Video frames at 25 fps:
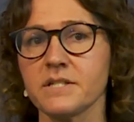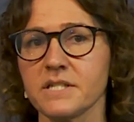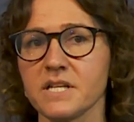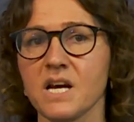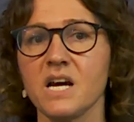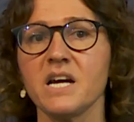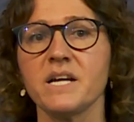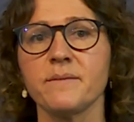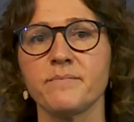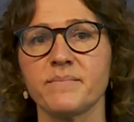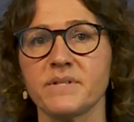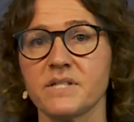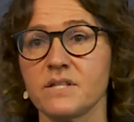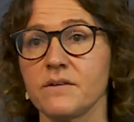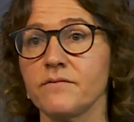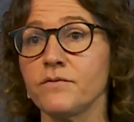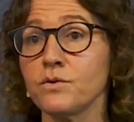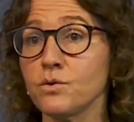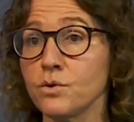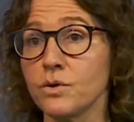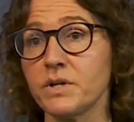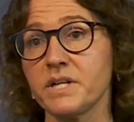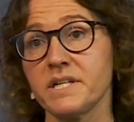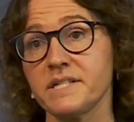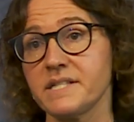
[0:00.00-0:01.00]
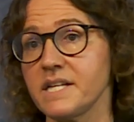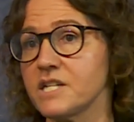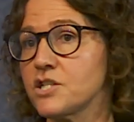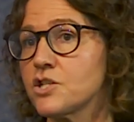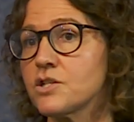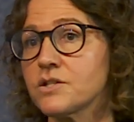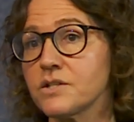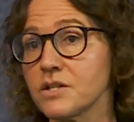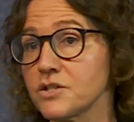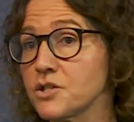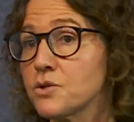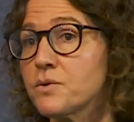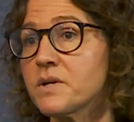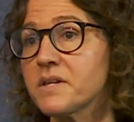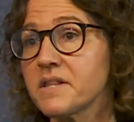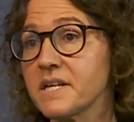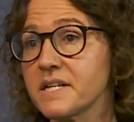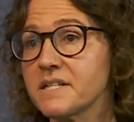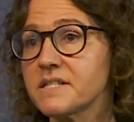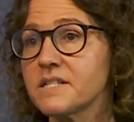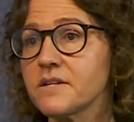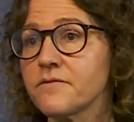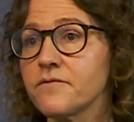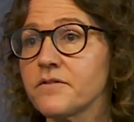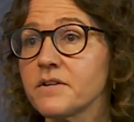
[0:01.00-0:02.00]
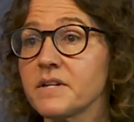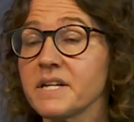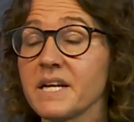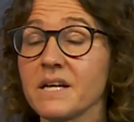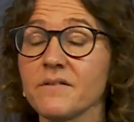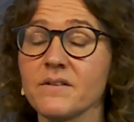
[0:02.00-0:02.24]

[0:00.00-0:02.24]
types of organizations are doing things differently.